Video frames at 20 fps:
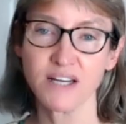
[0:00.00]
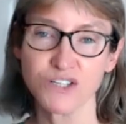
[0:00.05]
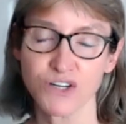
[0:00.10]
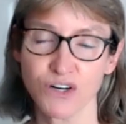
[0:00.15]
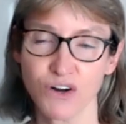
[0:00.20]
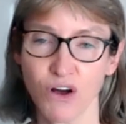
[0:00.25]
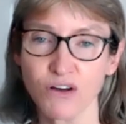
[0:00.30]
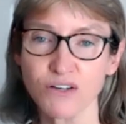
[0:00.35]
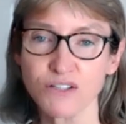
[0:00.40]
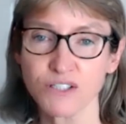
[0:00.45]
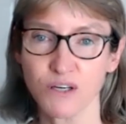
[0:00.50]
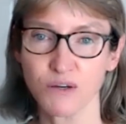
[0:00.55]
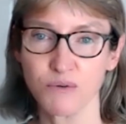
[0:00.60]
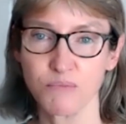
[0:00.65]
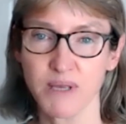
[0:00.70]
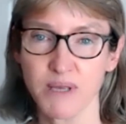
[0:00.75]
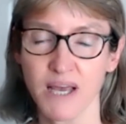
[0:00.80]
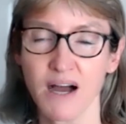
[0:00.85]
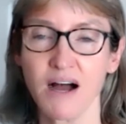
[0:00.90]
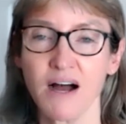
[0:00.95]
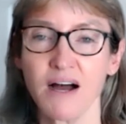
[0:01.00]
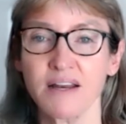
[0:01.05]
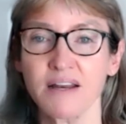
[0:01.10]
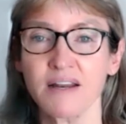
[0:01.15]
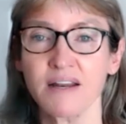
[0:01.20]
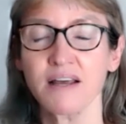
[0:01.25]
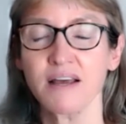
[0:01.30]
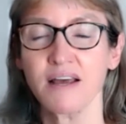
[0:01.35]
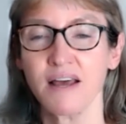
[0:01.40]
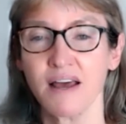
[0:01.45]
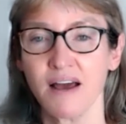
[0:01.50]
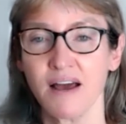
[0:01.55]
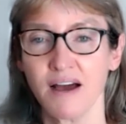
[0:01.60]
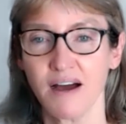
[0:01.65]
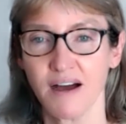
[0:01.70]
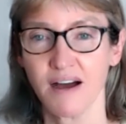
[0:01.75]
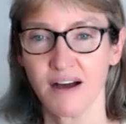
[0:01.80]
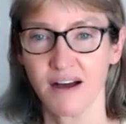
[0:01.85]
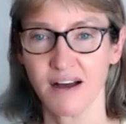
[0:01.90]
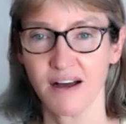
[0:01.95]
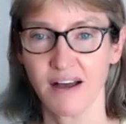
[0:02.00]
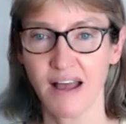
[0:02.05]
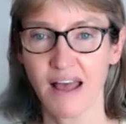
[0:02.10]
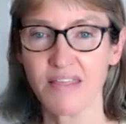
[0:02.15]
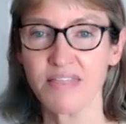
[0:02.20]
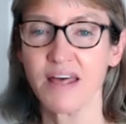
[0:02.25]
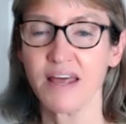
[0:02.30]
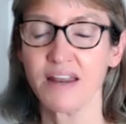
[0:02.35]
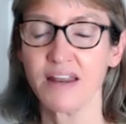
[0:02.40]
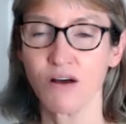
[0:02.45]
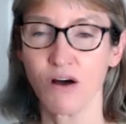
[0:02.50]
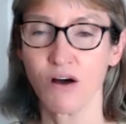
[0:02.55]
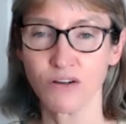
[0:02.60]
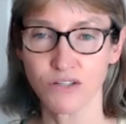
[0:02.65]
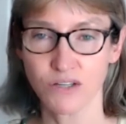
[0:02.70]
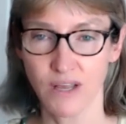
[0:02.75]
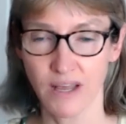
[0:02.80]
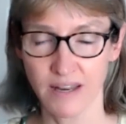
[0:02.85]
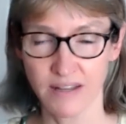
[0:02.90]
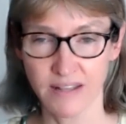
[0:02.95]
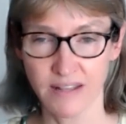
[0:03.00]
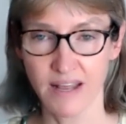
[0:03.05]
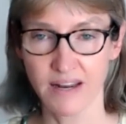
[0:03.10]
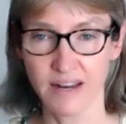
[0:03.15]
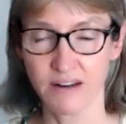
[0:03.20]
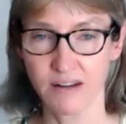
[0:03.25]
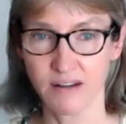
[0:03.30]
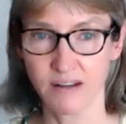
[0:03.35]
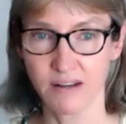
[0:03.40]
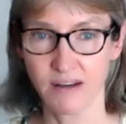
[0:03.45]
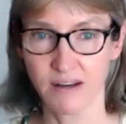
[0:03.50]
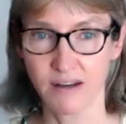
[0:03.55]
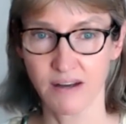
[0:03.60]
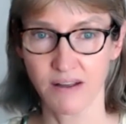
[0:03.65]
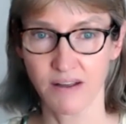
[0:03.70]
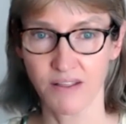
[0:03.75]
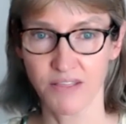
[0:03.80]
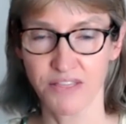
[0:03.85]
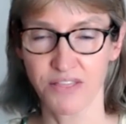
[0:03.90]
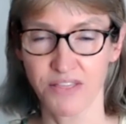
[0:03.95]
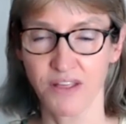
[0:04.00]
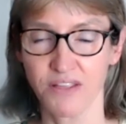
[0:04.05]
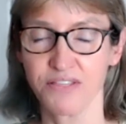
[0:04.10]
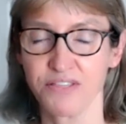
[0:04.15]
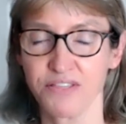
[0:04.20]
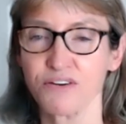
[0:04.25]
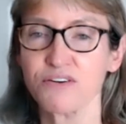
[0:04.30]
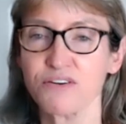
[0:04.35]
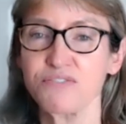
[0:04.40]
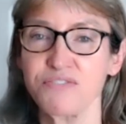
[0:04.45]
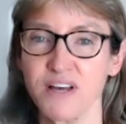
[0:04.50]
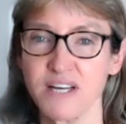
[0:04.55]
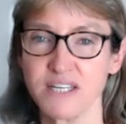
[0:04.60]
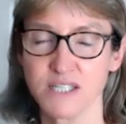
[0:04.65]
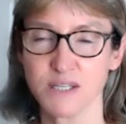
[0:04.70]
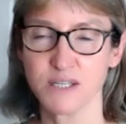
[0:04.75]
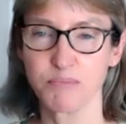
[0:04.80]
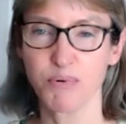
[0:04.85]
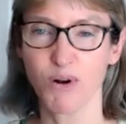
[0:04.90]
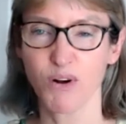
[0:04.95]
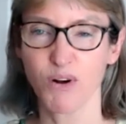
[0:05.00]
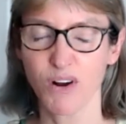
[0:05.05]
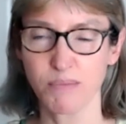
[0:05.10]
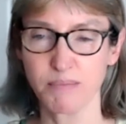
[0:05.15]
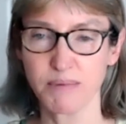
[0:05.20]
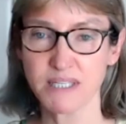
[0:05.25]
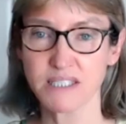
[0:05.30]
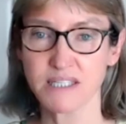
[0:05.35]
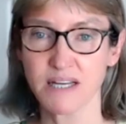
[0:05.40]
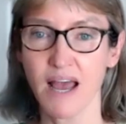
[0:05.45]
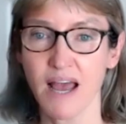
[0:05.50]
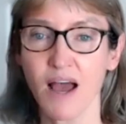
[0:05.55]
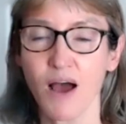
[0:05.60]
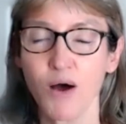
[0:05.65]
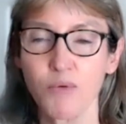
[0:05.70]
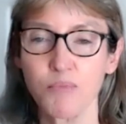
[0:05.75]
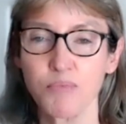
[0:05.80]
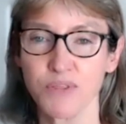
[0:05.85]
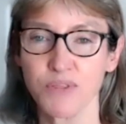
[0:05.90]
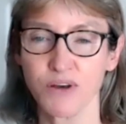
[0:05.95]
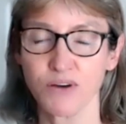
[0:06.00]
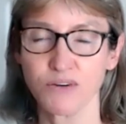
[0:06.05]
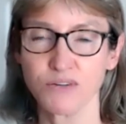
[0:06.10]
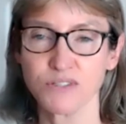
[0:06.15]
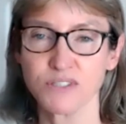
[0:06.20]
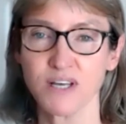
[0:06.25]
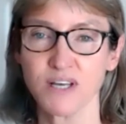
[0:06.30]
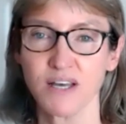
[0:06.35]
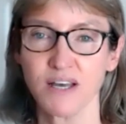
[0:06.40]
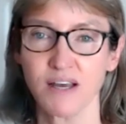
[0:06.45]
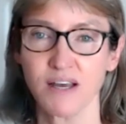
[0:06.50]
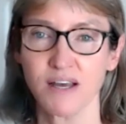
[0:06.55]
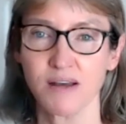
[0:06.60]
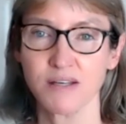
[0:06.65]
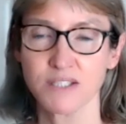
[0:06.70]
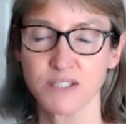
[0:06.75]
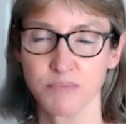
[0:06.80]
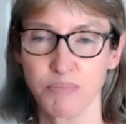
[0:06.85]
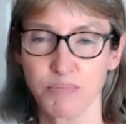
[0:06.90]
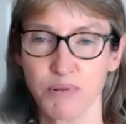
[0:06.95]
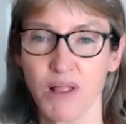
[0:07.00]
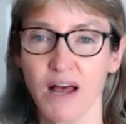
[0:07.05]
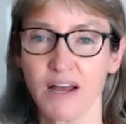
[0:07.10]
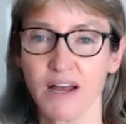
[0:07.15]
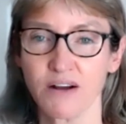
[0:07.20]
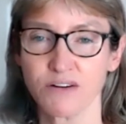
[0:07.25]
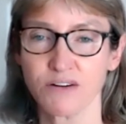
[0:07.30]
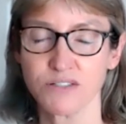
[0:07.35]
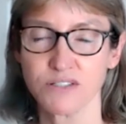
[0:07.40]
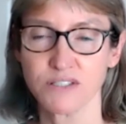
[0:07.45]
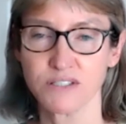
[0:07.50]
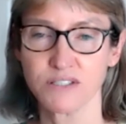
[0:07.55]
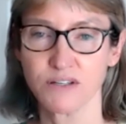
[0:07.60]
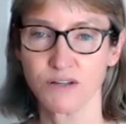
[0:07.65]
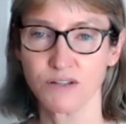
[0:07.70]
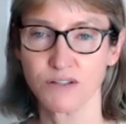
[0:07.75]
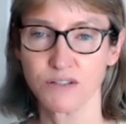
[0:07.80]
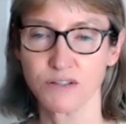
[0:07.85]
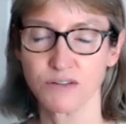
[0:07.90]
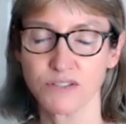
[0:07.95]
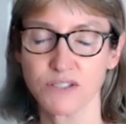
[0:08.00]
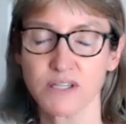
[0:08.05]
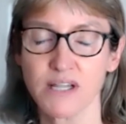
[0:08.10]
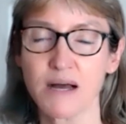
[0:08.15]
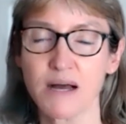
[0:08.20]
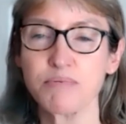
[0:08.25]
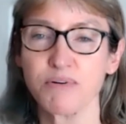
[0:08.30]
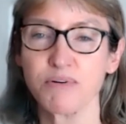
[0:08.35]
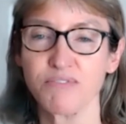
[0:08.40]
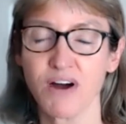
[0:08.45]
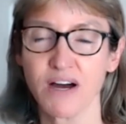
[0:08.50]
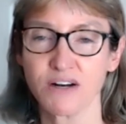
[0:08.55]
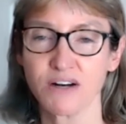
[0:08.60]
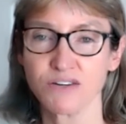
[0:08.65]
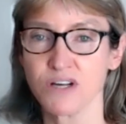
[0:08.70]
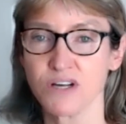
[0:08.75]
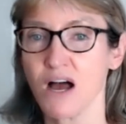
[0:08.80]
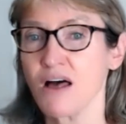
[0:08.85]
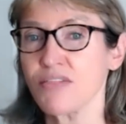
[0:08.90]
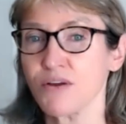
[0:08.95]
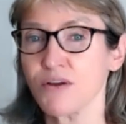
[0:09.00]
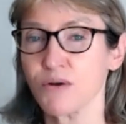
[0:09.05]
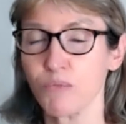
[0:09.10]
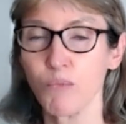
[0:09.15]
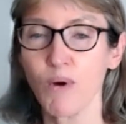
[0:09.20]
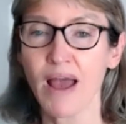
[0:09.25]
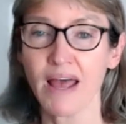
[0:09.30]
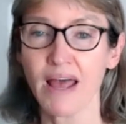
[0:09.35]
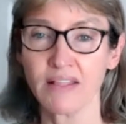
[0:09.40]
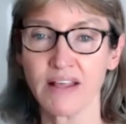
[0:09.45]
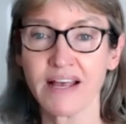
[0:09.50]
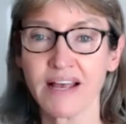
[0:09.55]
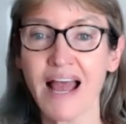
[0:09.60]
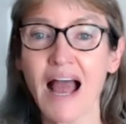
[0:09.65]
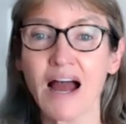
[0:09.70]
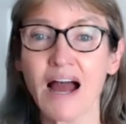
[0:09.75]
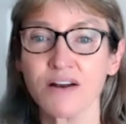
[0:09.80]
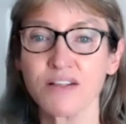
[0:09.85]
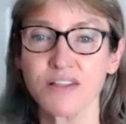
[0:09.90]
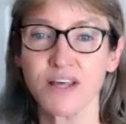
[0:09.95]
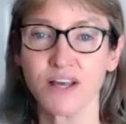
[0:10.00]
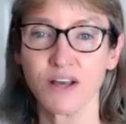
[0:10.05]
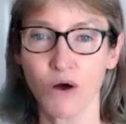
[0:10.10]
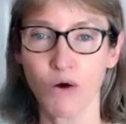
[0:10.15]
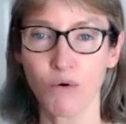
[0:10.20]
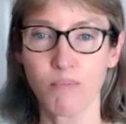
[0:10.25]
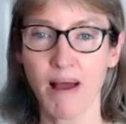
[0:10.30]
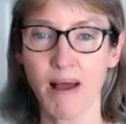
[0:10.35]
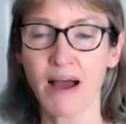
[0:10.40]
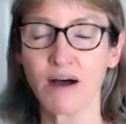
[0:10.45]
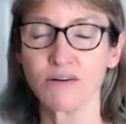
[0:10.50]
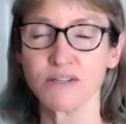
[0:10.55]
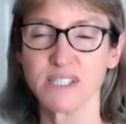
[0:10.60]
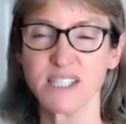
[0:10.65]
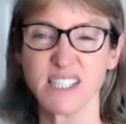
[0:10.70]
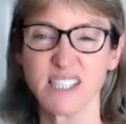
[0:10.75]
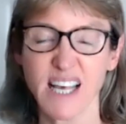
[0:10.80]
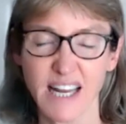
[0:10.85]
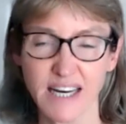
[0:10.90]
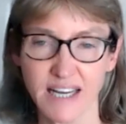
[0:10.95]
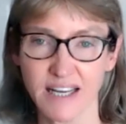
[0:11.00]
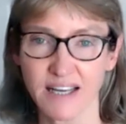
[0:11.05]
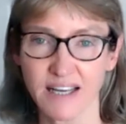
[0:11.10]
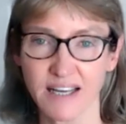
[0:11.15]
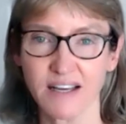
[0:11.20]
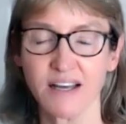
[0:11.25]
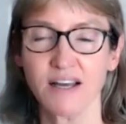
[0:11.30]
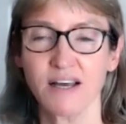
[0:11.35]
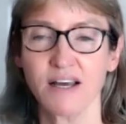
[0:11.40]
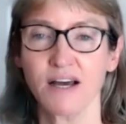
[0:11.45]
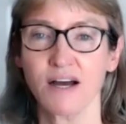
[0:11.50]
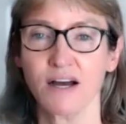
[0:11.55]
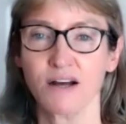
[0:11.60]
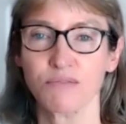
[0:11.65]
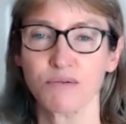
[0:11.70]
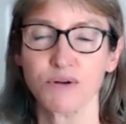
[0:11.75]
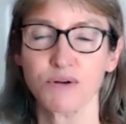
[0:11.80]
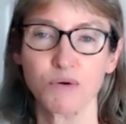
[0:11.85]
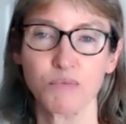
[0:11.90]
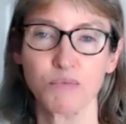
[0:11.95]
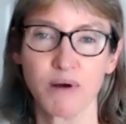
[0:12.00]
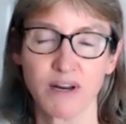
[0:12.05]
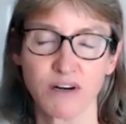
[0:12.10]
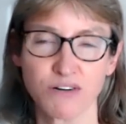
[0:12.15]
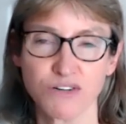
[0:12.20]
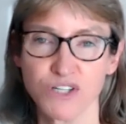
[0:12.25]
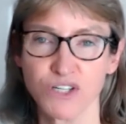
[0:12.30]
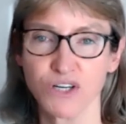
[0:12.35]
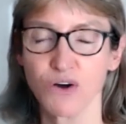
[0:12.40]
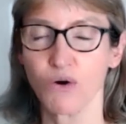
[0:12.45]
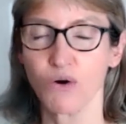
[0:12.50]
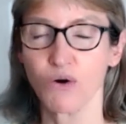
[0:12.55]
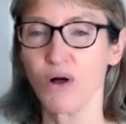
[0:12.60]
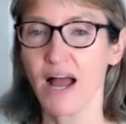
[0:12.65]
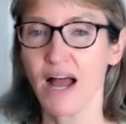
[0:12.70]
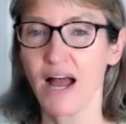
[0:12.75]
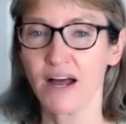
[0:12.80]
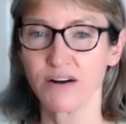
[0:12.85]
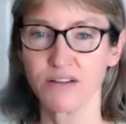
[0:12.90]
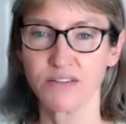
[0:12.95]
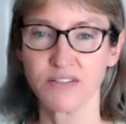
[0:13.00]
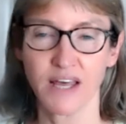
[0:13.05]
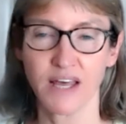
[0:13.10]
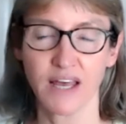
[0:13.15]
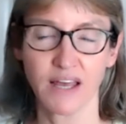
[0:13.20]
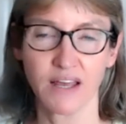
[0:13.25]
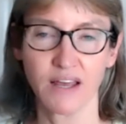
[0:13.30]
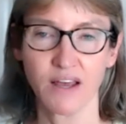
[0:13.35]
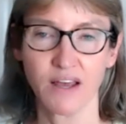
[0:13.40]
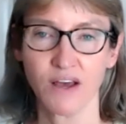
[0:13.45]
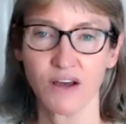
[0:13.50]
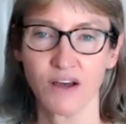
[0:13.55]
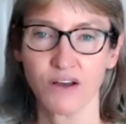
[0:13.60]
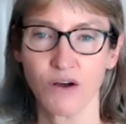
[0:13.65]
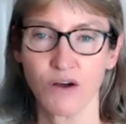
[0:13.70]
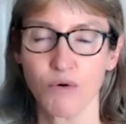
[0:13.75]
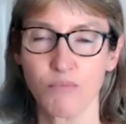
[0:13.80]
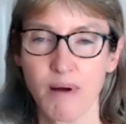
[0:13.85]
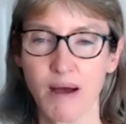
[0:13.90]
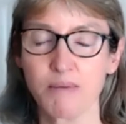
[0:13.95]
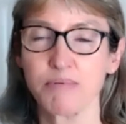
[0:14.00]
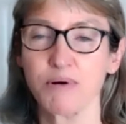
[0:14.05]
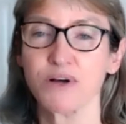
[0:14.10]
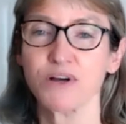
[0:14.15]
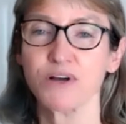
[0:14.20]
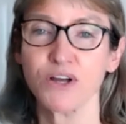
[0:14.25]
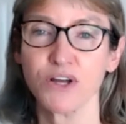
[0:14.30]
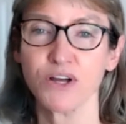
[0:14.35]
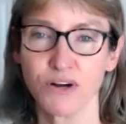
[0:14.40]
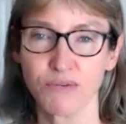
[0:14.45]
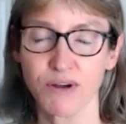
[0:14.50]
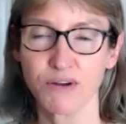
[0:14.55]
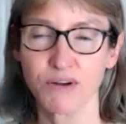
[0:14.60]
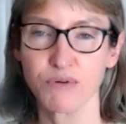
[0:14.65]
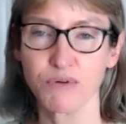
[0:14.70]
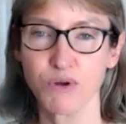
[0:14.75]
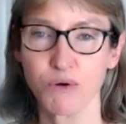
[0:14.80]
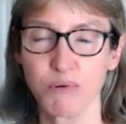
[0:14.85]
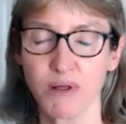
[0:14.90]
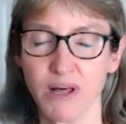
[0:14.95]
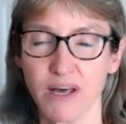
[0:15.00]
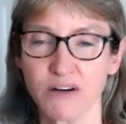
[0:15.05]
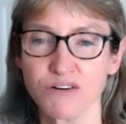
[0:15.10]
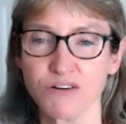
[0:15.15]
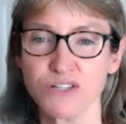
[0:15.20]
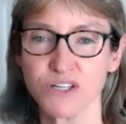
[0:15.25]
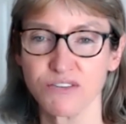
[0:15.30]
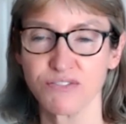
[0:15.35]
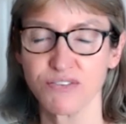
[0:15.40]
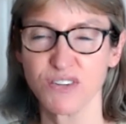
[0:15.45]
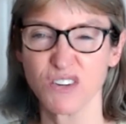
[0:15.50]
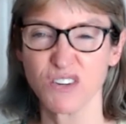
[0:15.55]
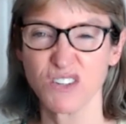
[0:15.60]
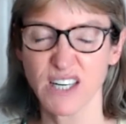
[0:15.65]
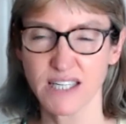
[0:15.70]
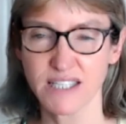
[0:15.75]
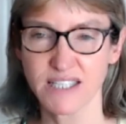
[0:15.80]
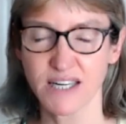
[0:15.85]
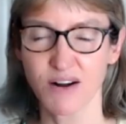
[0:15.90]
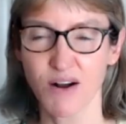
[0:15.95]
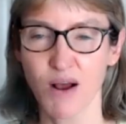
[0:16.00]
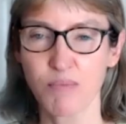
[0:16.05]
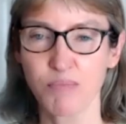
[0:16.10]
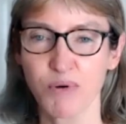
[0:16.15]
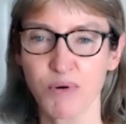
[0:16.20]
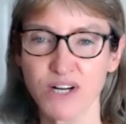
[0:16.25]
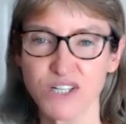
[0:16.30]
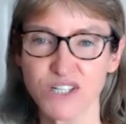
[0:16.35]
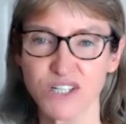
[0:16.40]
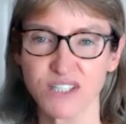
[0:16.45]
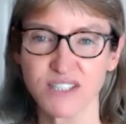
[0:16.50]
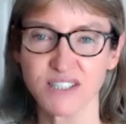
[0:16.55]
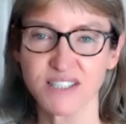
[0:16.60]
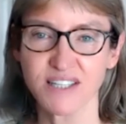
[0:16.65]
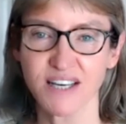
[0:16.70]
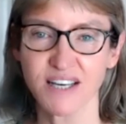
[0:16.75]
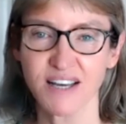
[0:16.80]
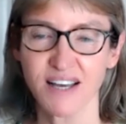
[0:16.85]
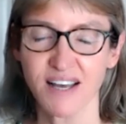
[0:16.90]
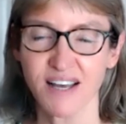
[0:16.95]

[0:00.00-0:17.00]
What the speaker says: should also be on, and then a third phase of the program is to help those suppliers, those cloud providers, on their way. Like, how do they go about setting a renewable energy goal? How do they go about procuring renewable energy for their data center operations?